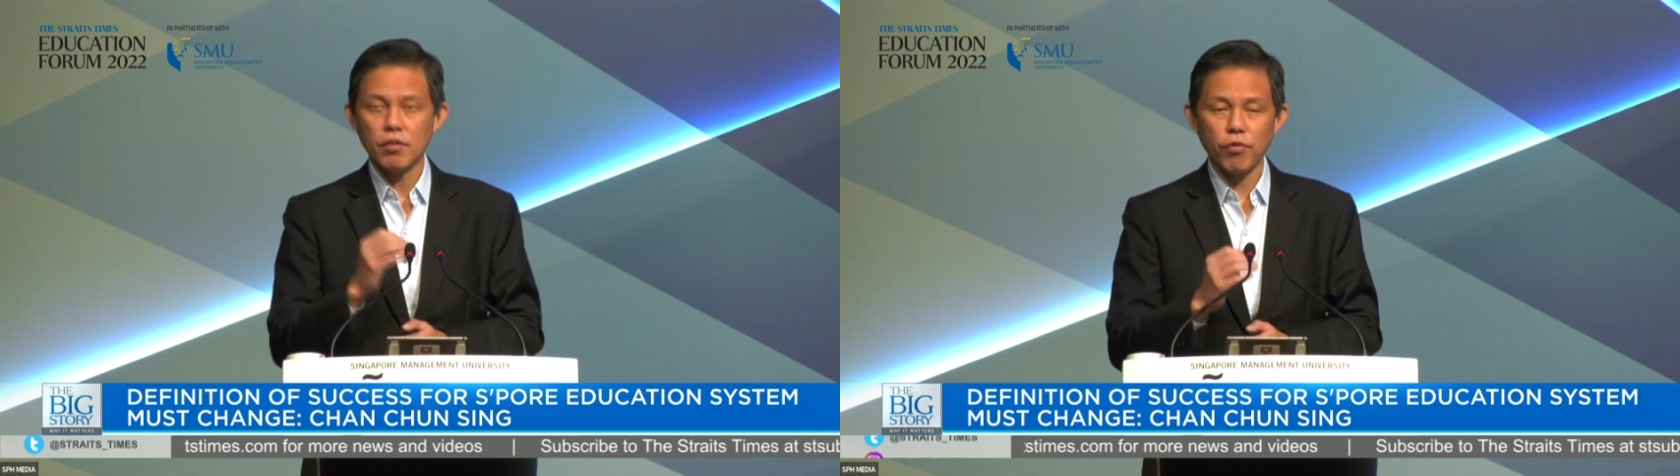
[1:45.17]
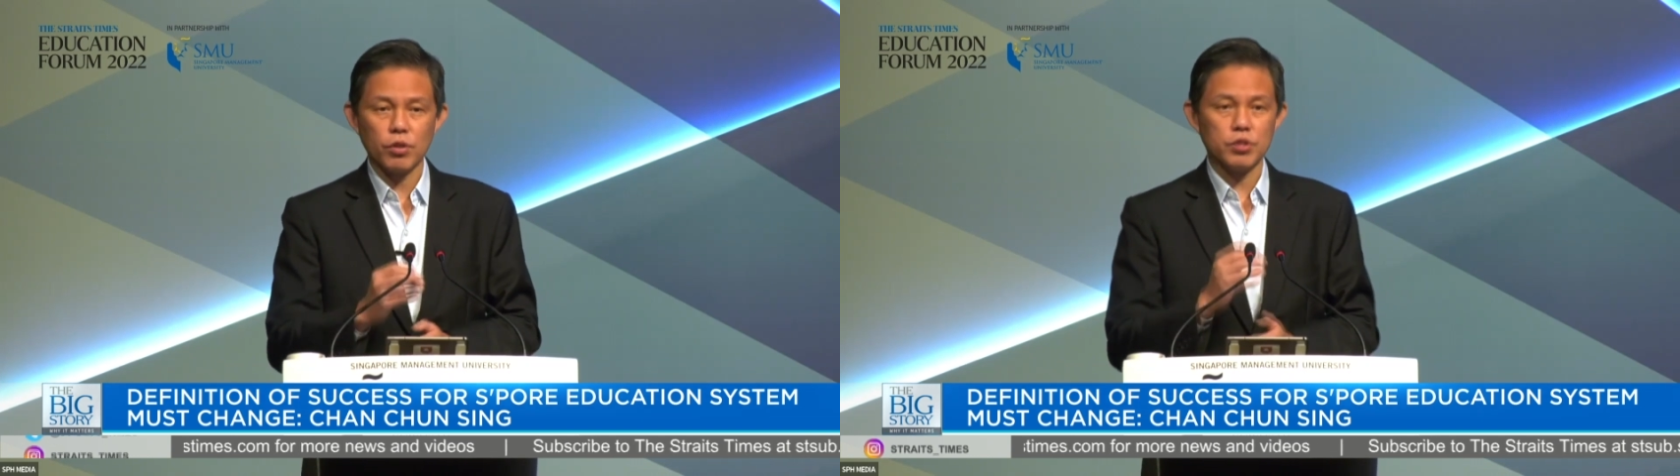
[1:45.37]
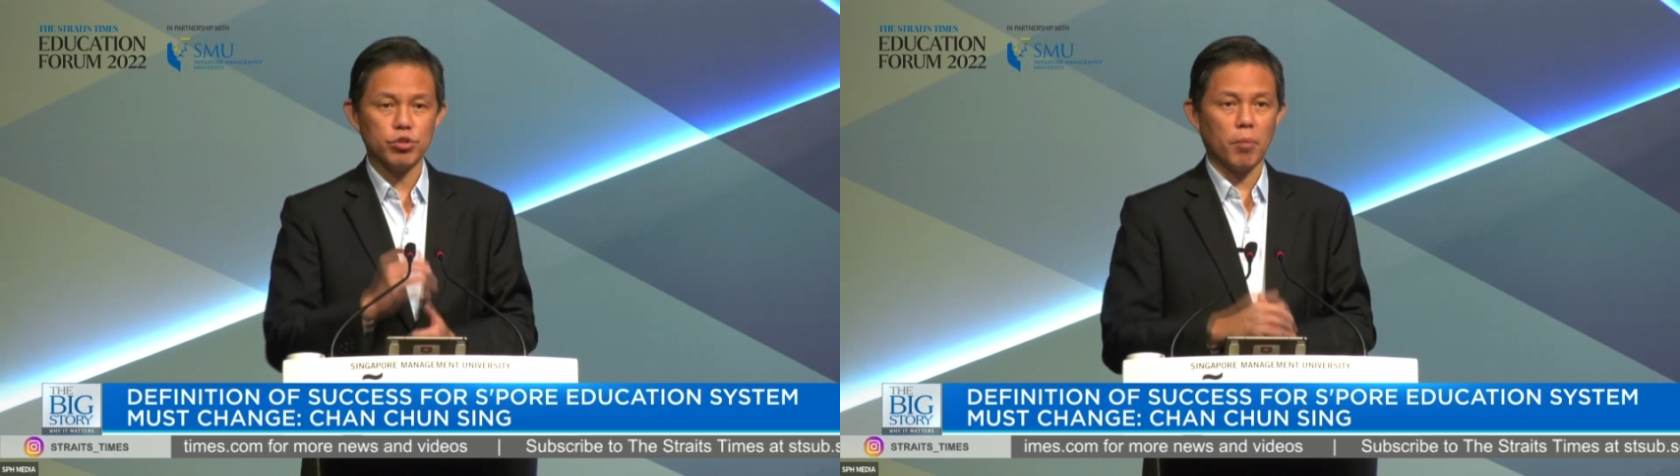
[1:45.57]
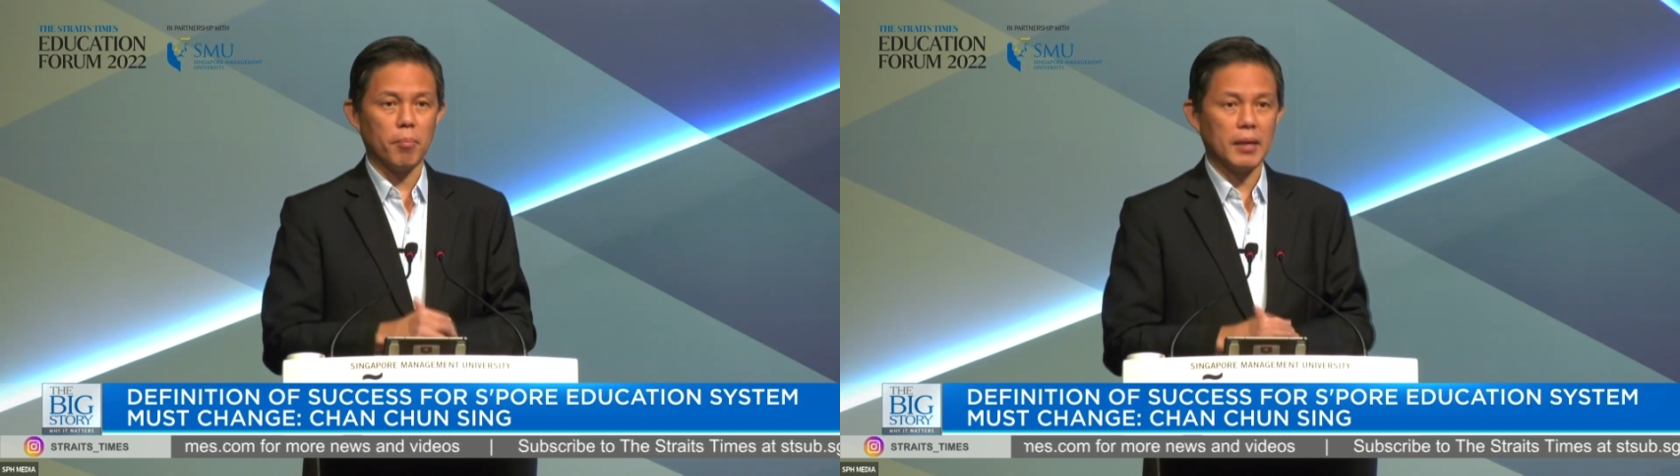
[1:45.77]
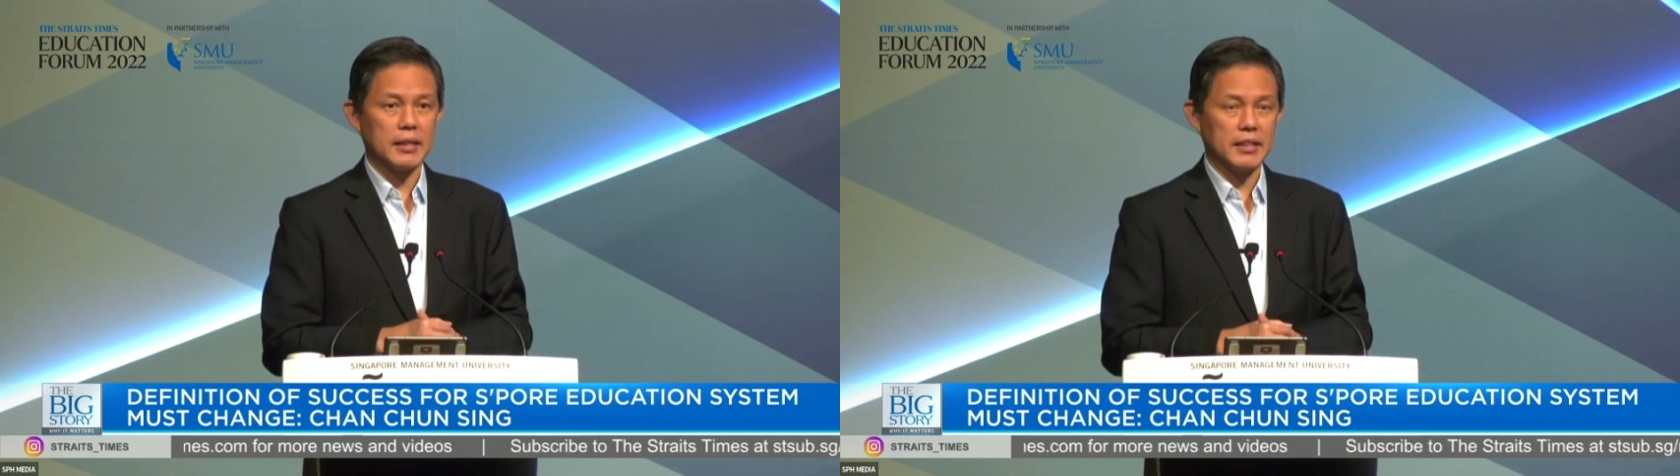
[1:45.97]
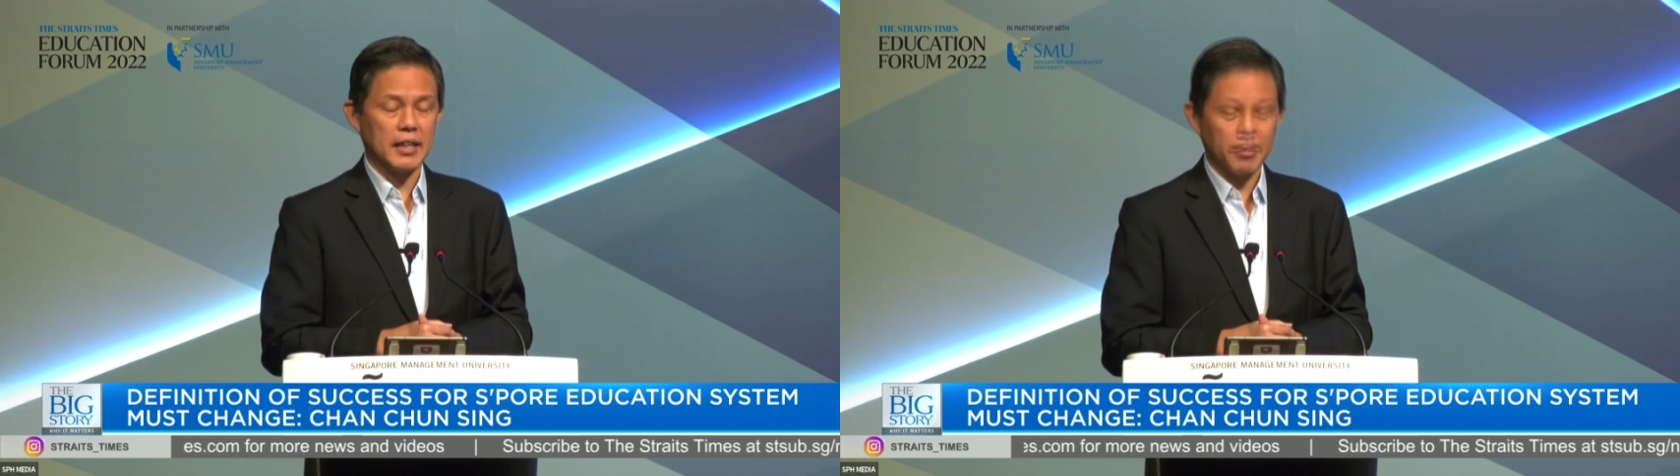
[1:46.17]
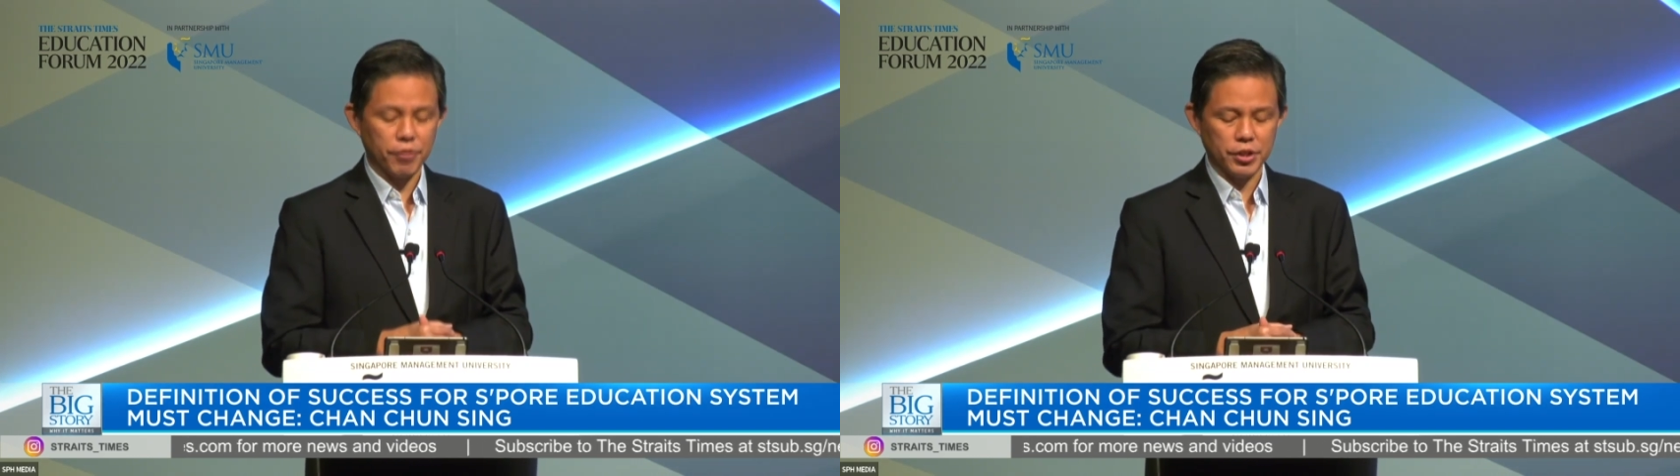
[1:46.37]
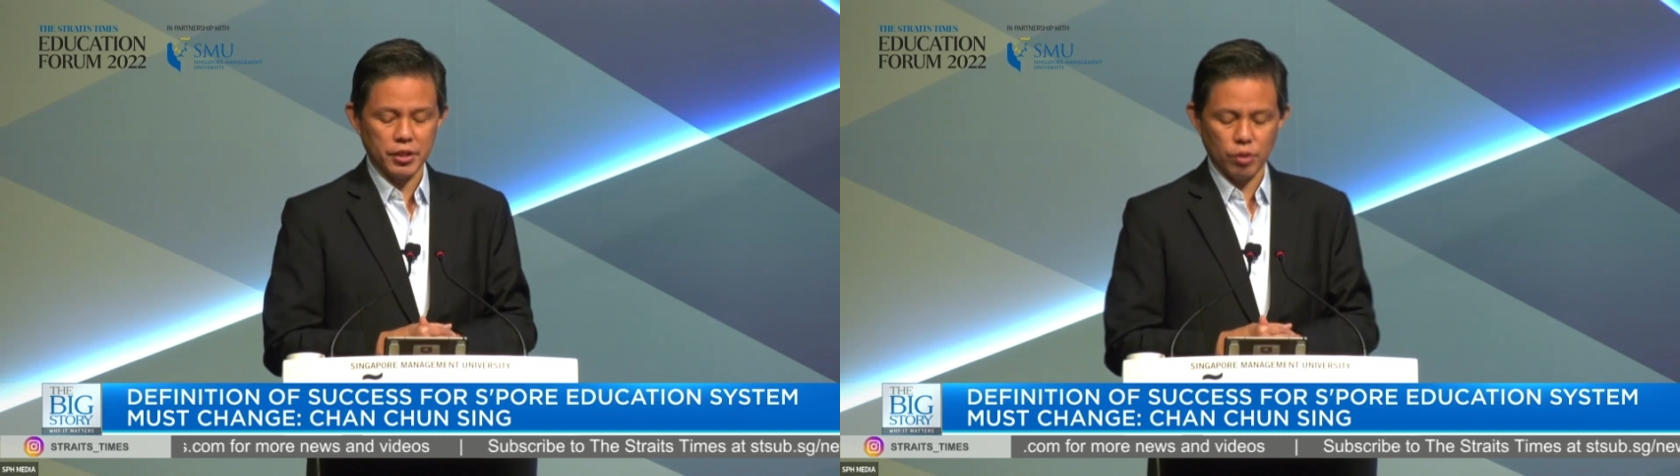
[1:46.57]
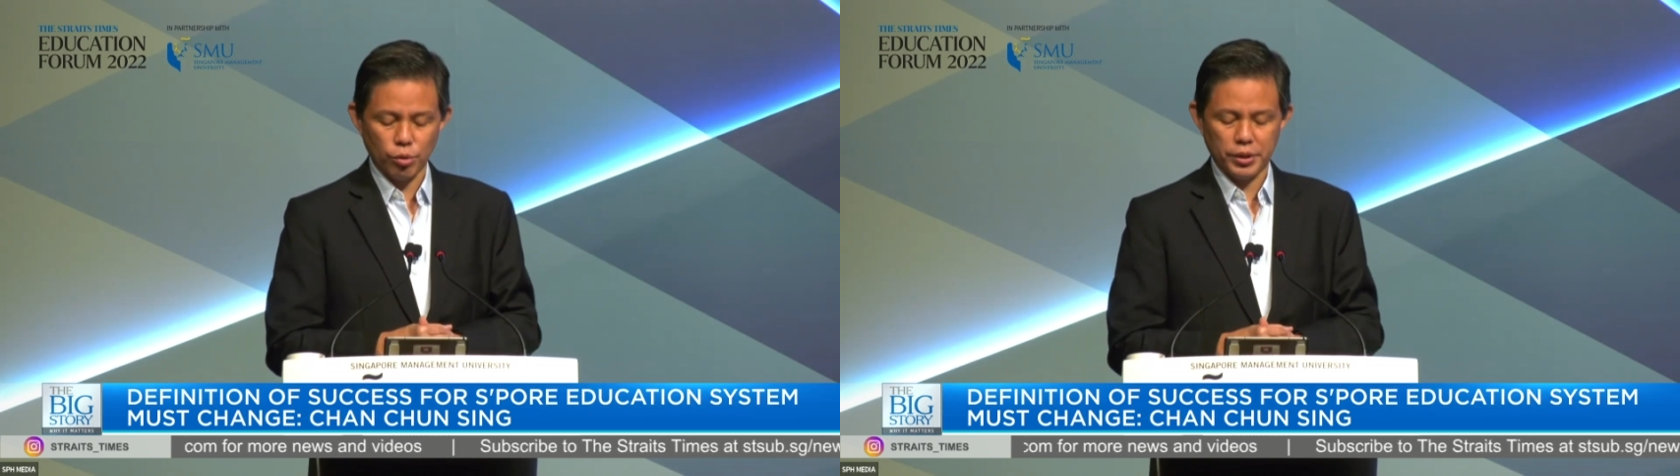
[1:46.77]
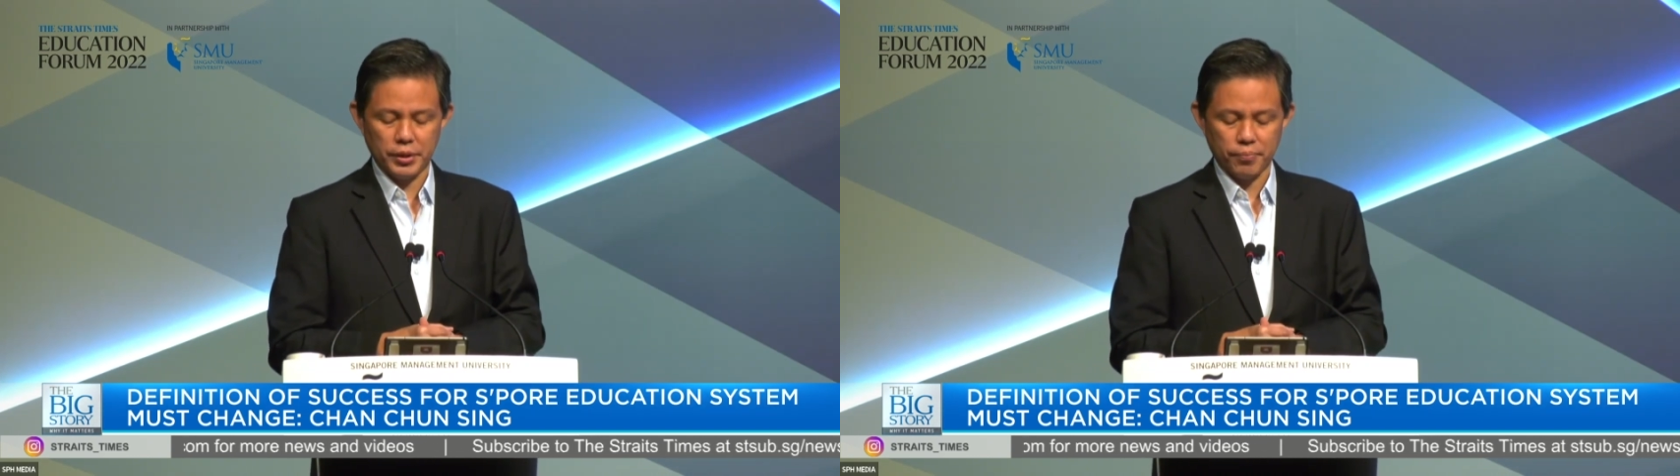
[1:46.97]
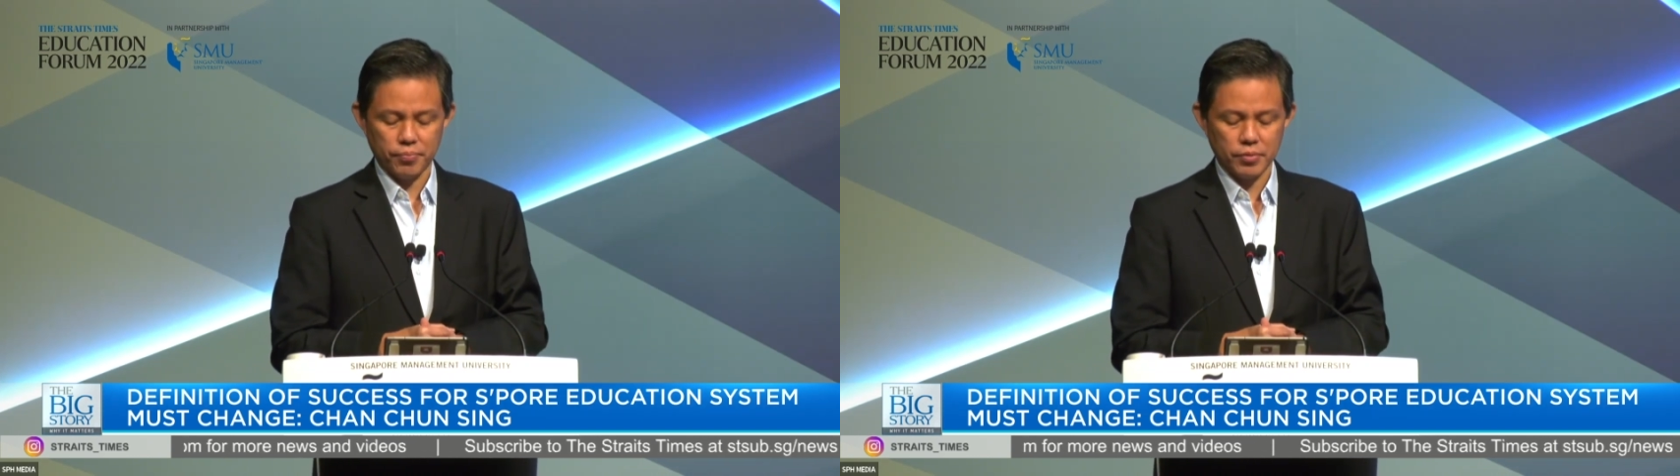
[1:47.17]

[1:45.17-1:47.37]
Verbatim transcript: for the job market every year only.